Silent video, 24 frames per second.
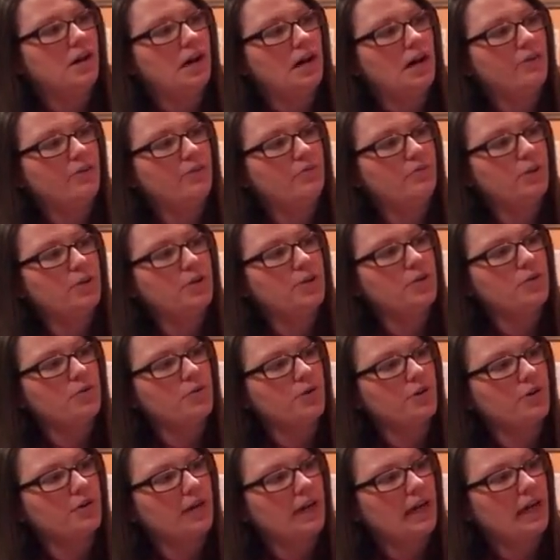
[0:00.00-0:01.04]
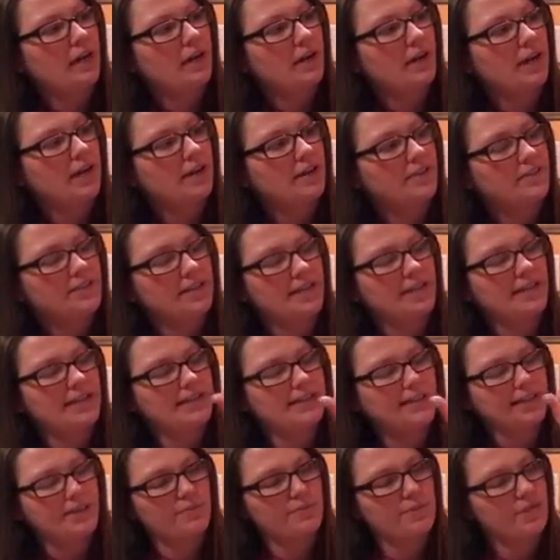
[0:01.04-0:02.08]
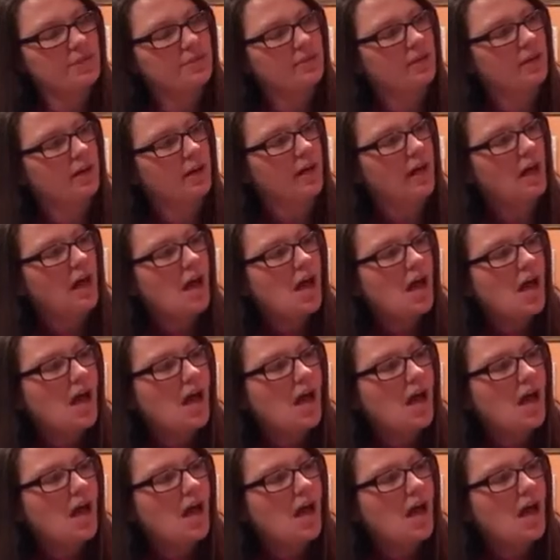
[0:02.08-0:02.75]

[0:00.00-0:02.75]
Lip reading: I've put the order date. I just kind of skipped this, sorry.